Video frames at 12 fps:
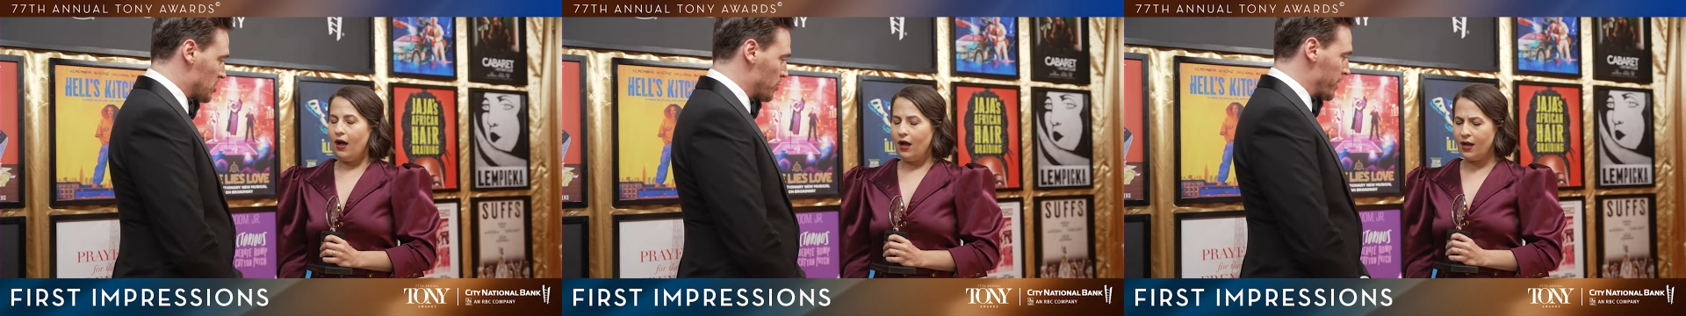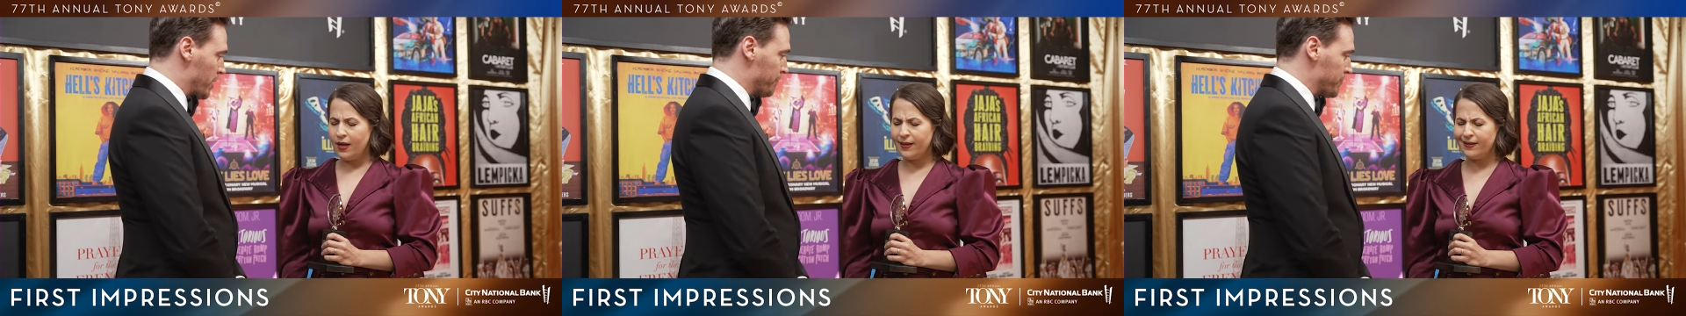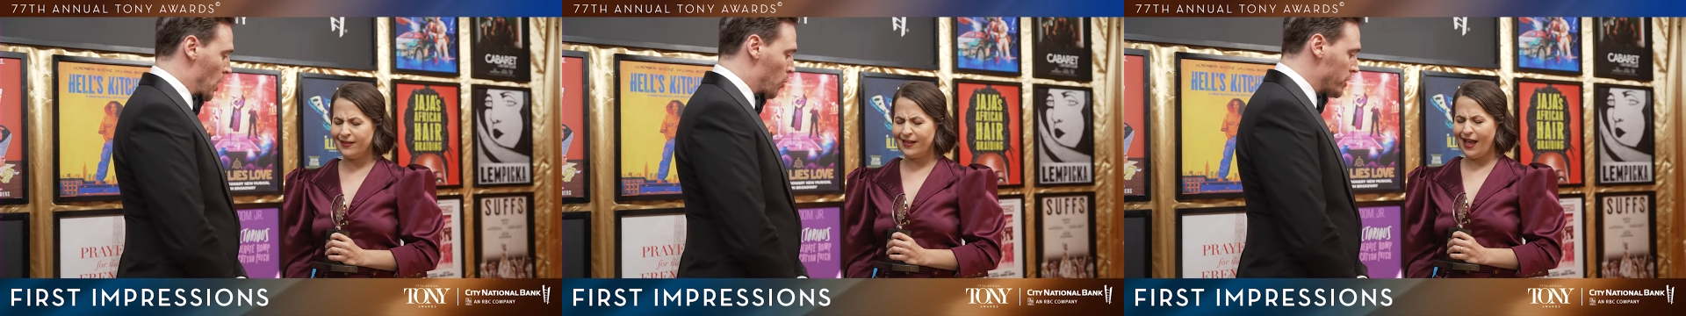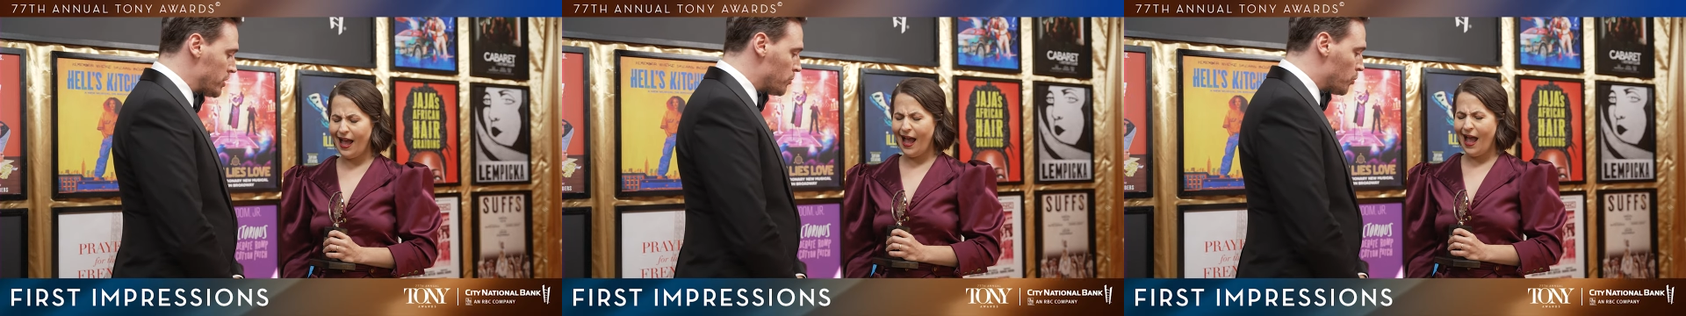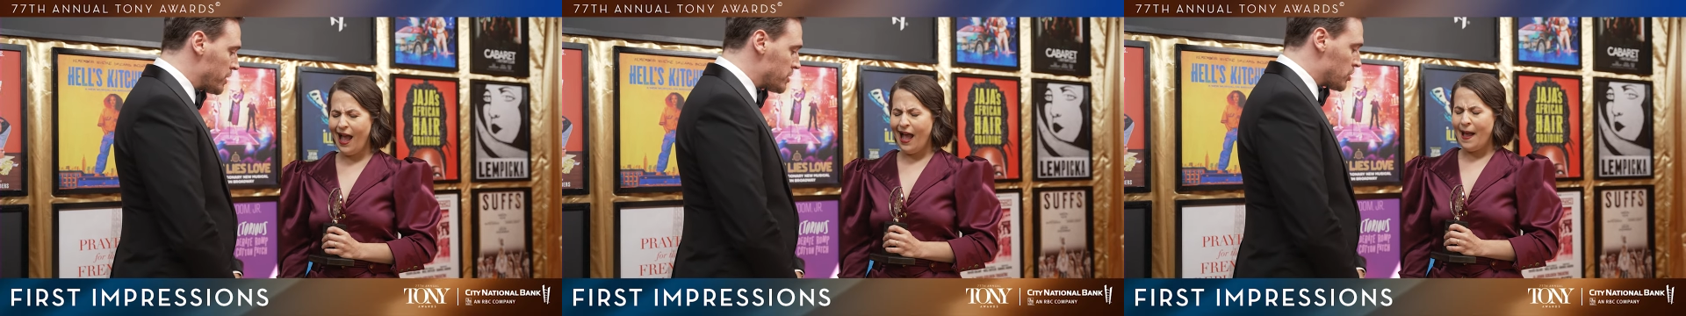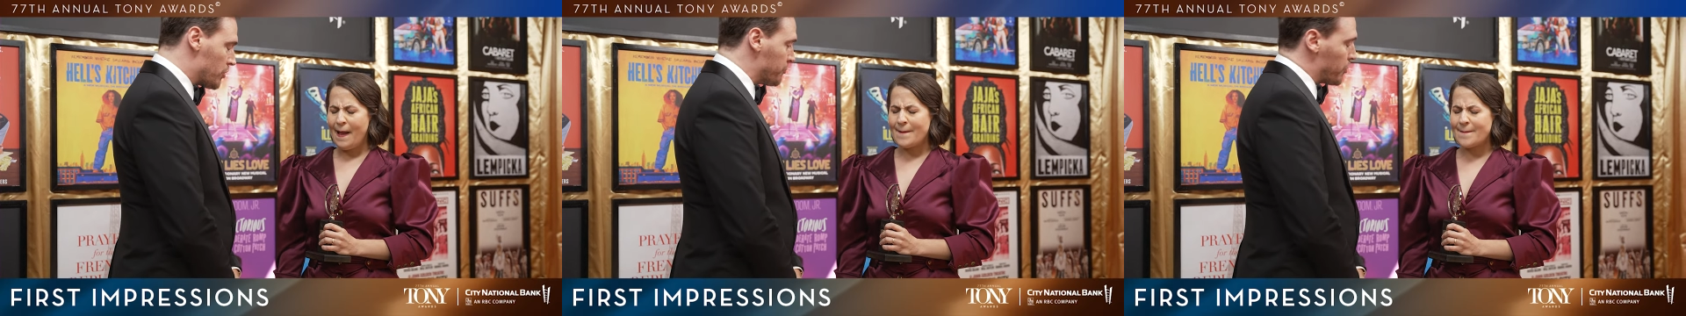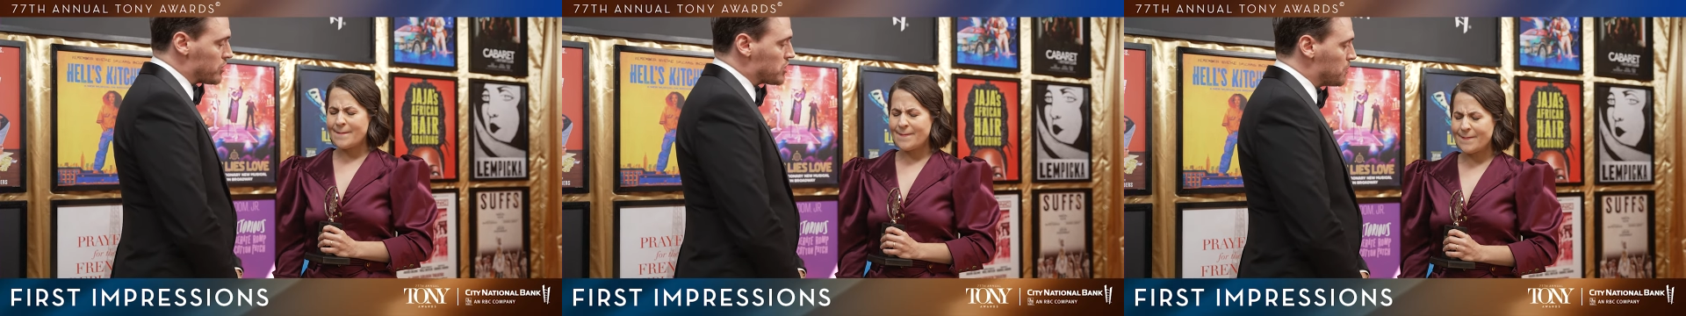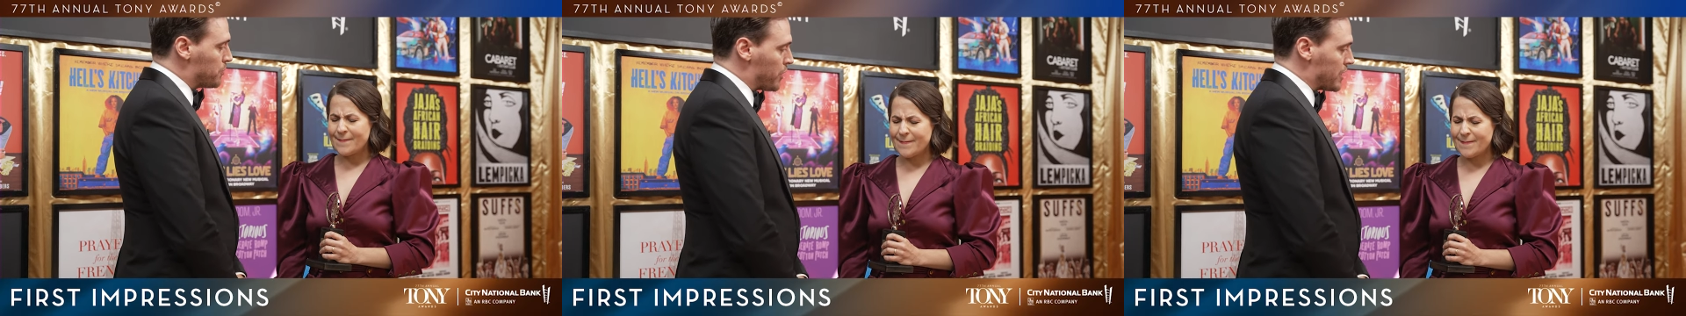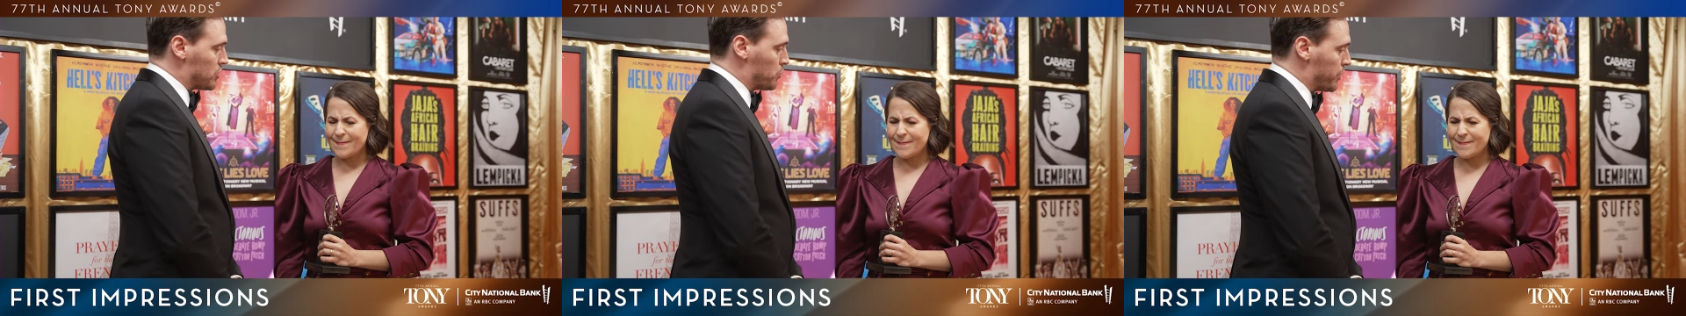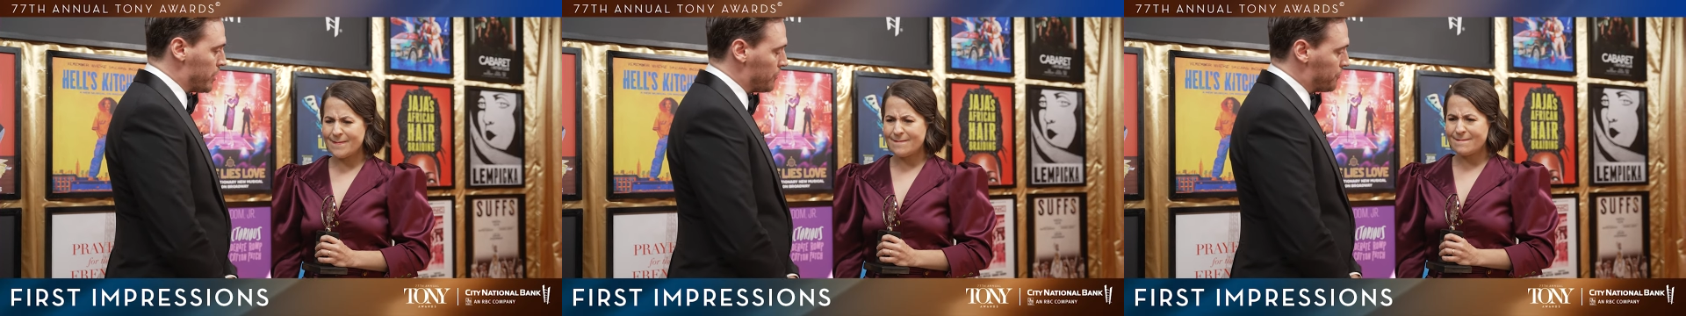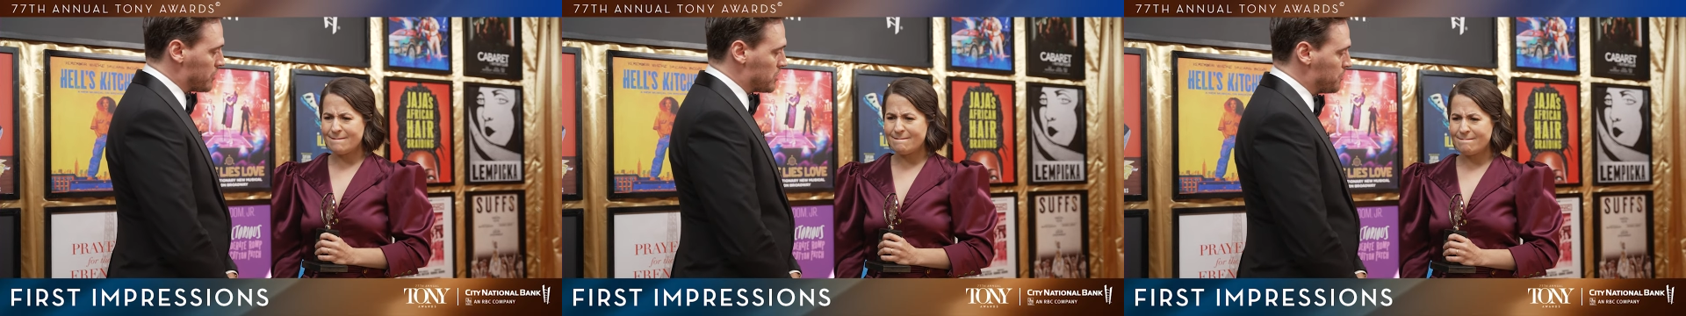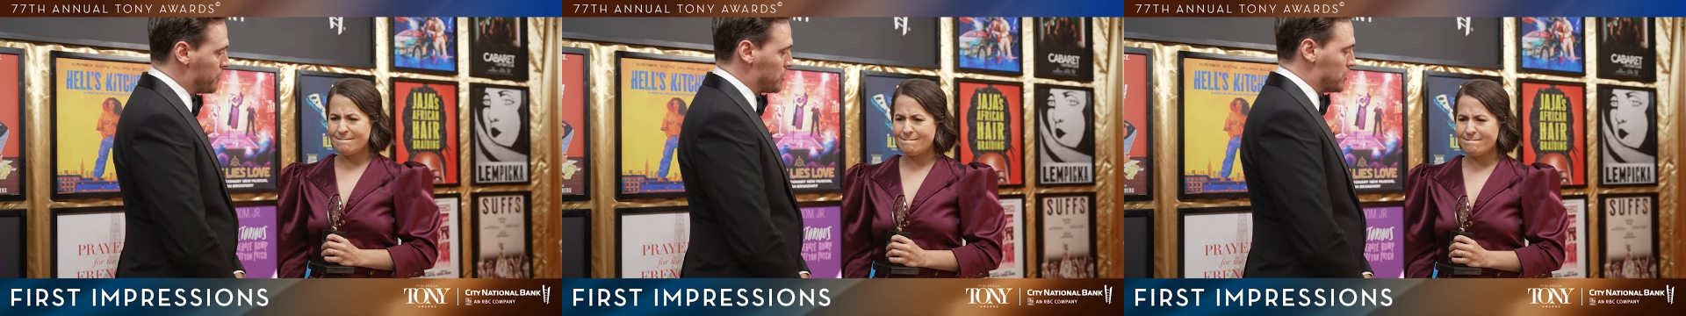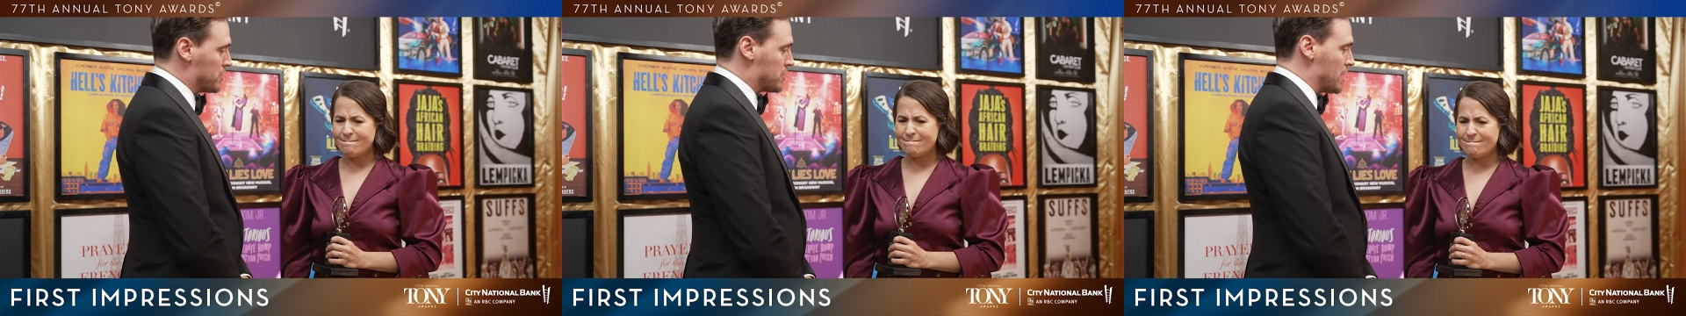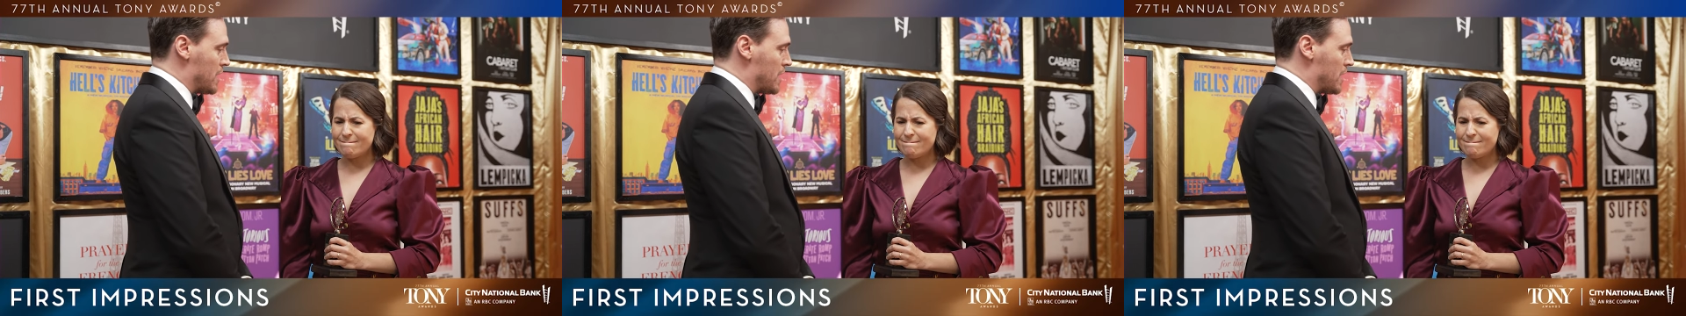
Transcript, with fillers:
Speaker 1: surreal. What do you? What is your first impression? We're here at First Impressions.